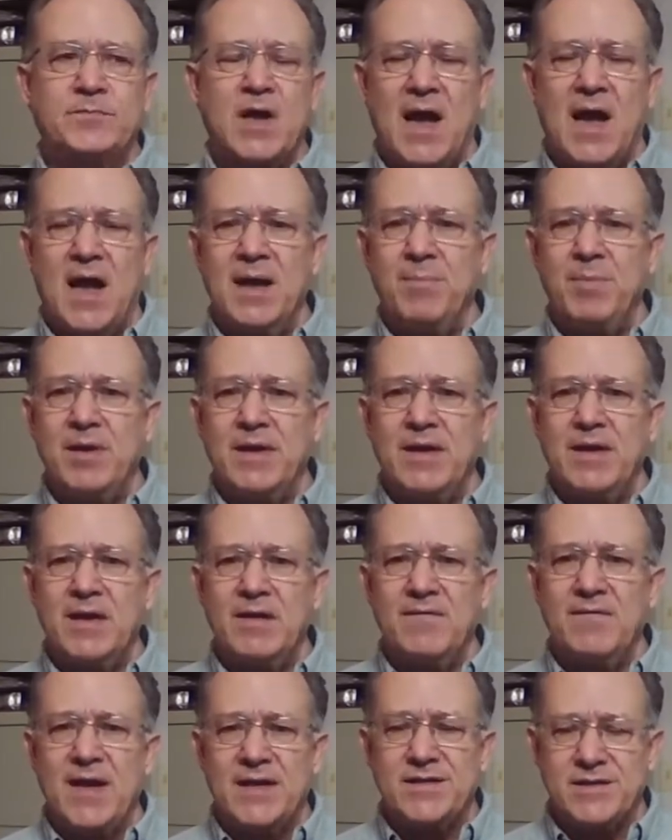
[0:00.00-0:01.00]
I
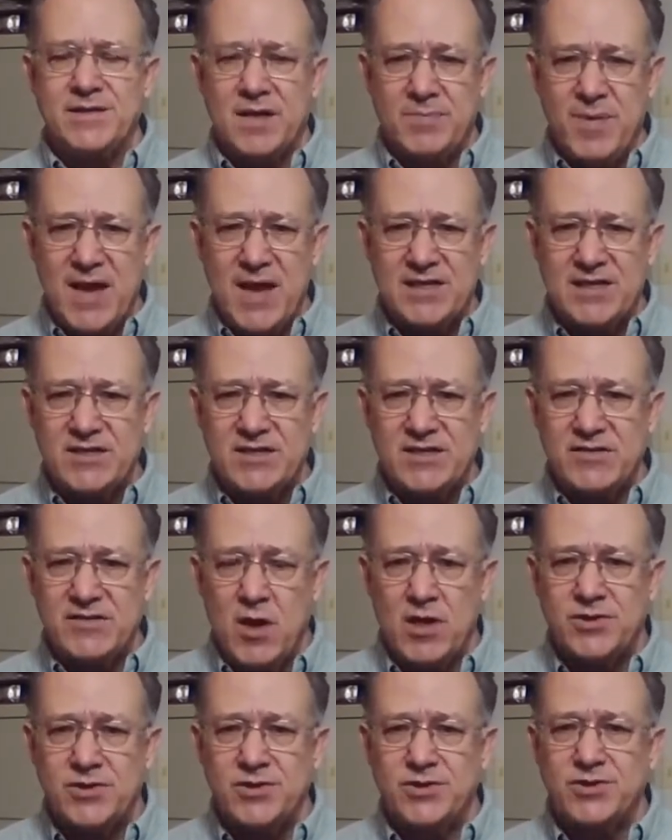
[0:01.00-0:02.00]
believe as Onpassive
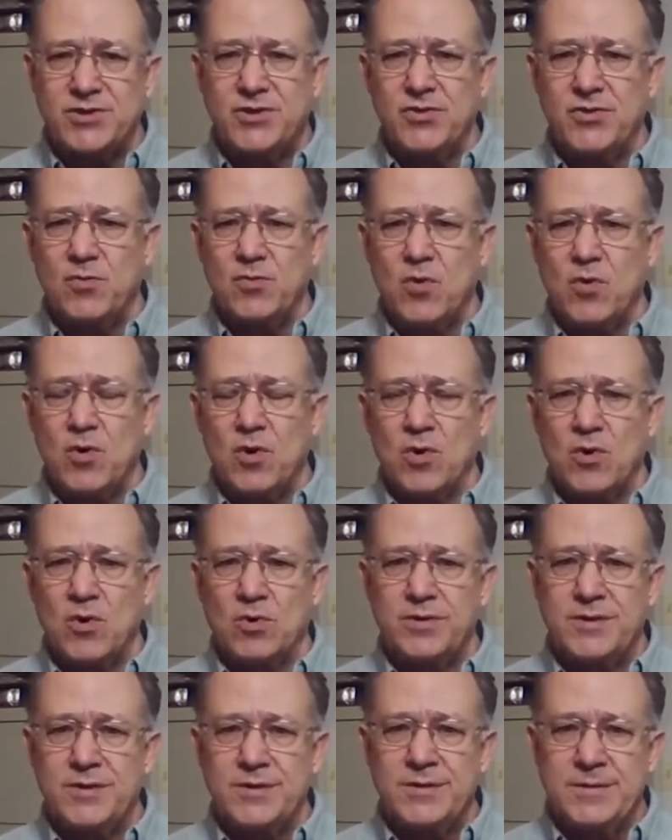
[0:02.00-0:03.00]
launches to the
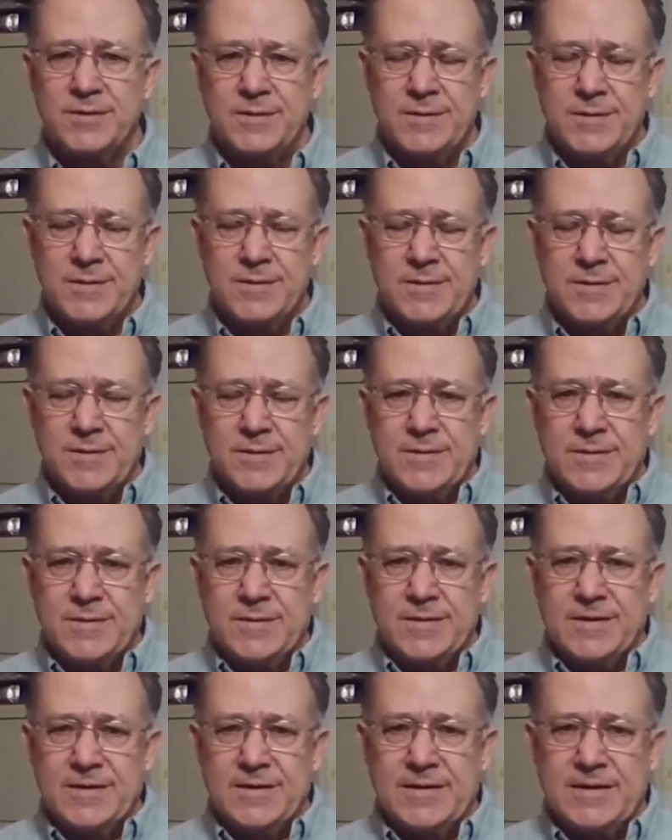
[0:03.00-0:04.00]
world,
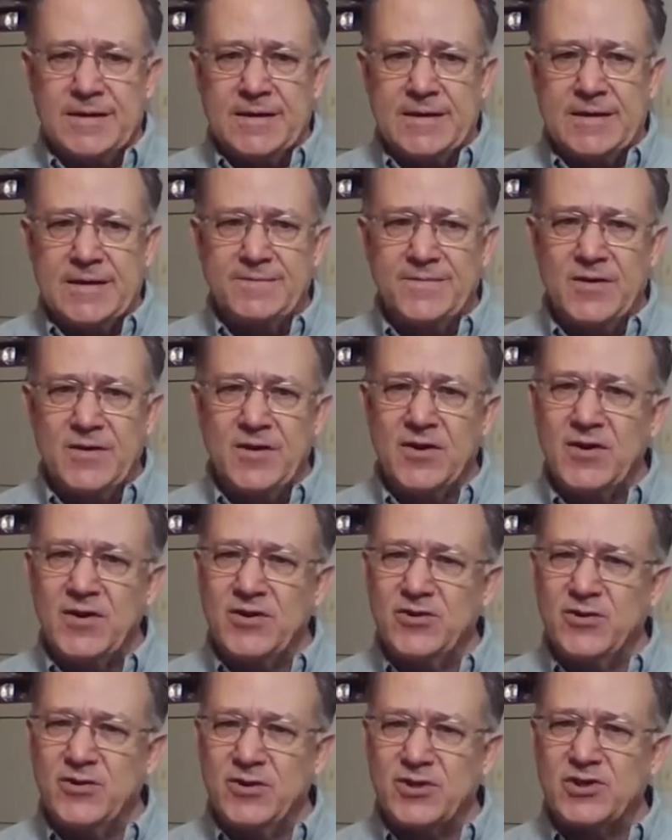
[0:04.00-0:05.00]
they're going to
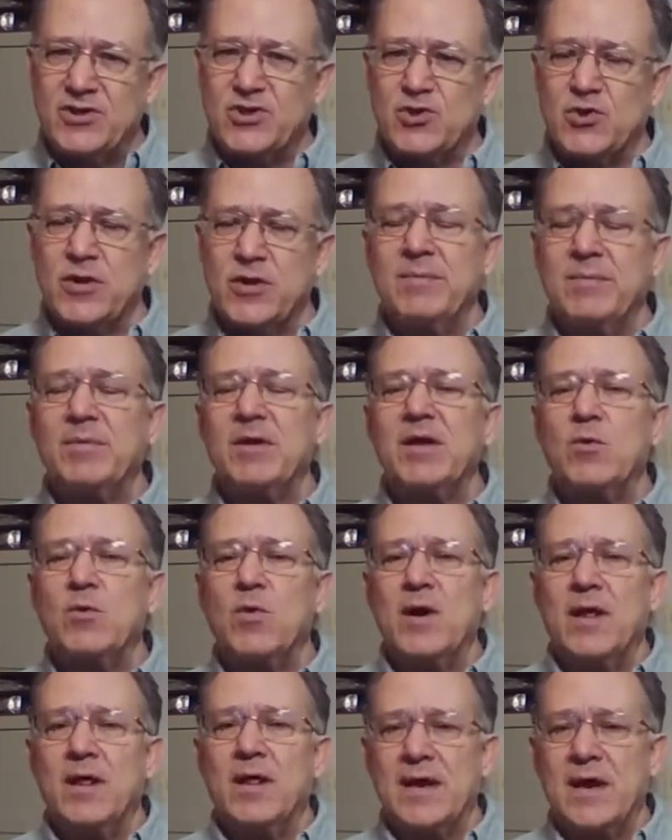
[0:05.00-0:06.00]
do extremely
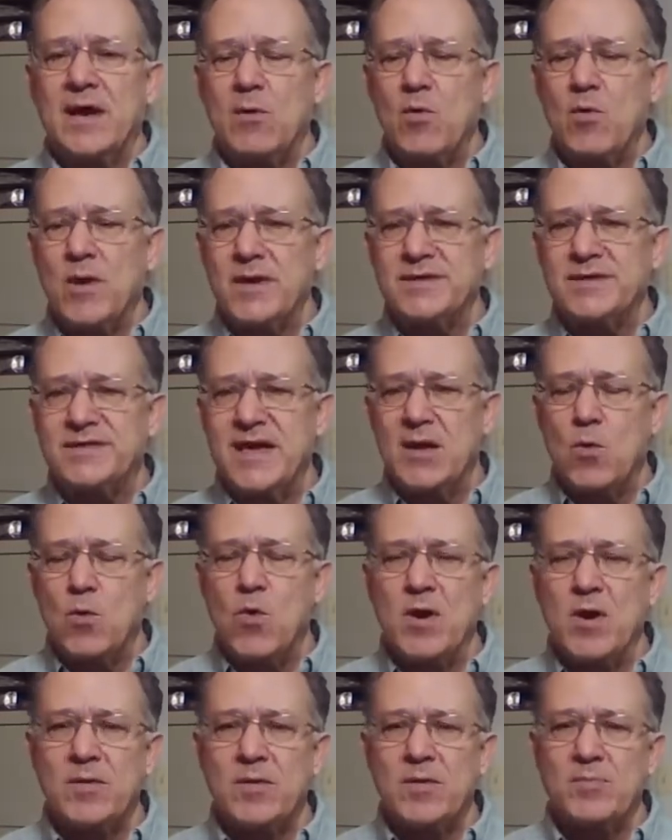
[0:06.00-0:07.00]
well. And I want to take
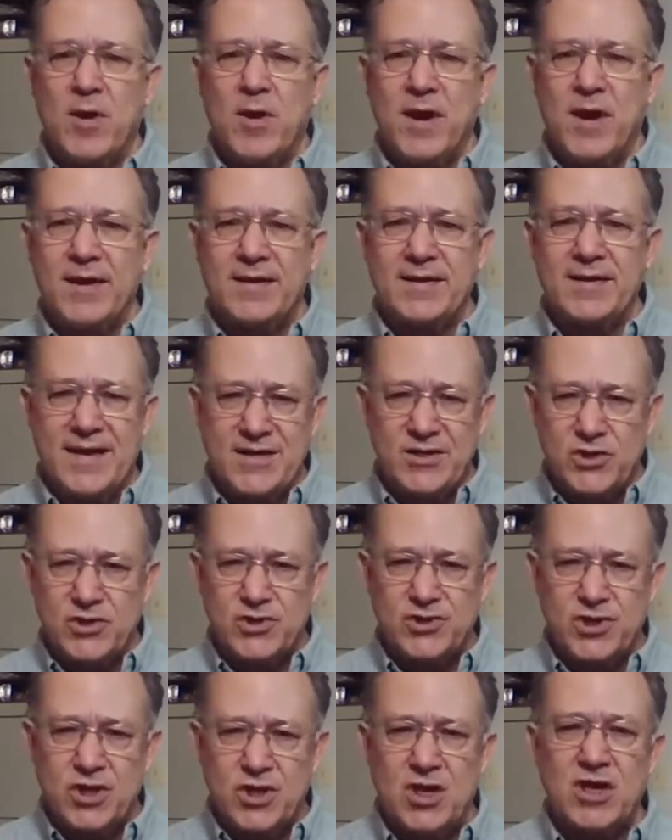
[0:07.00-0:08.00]
one product and
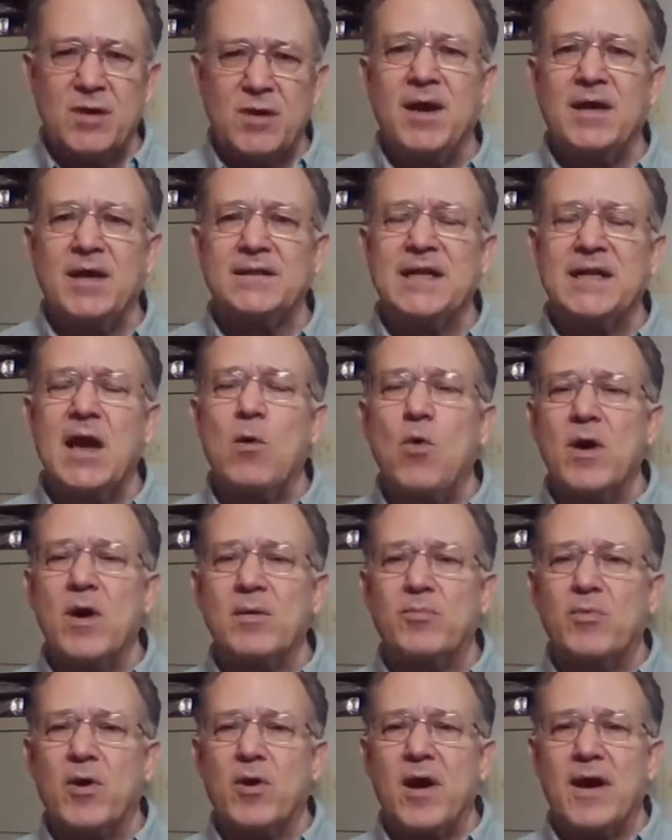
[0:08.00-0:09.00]
just talk about that
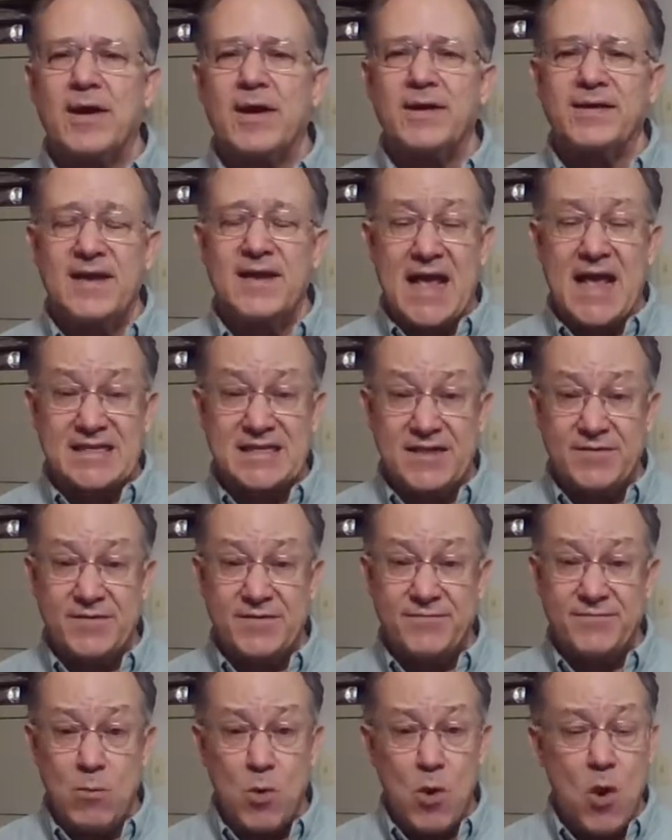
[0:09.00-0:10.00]
one product as if
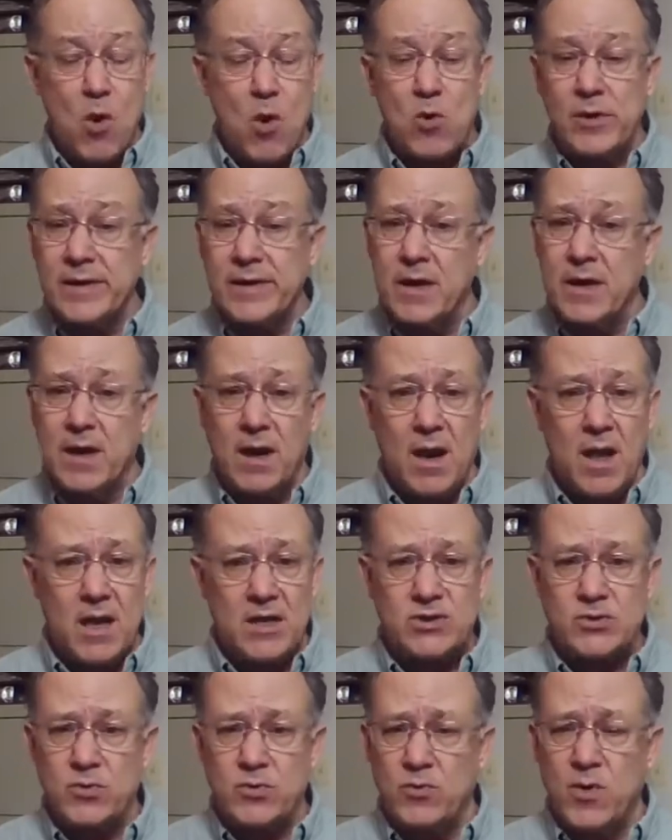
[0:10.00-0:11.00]
they were only going to
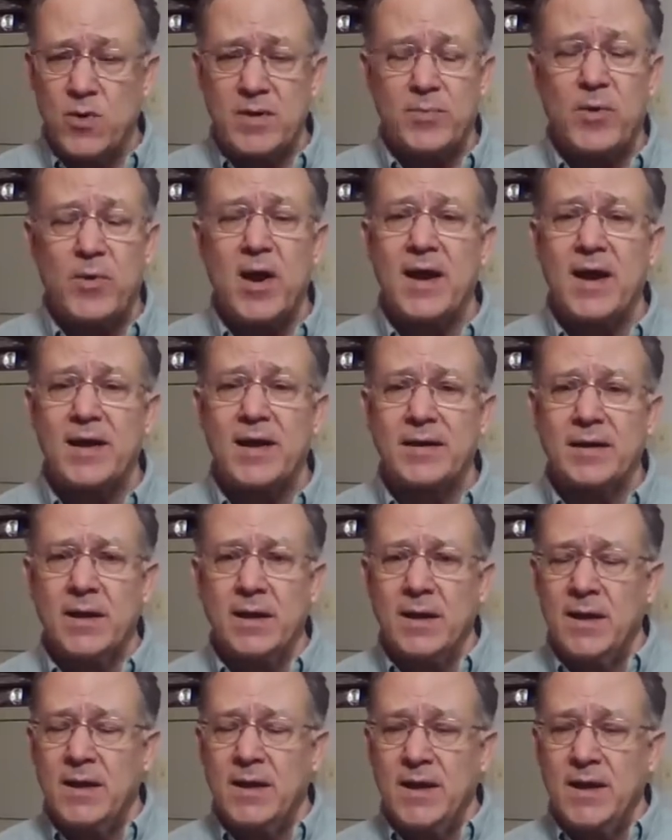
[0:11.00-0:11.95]
launch with one product.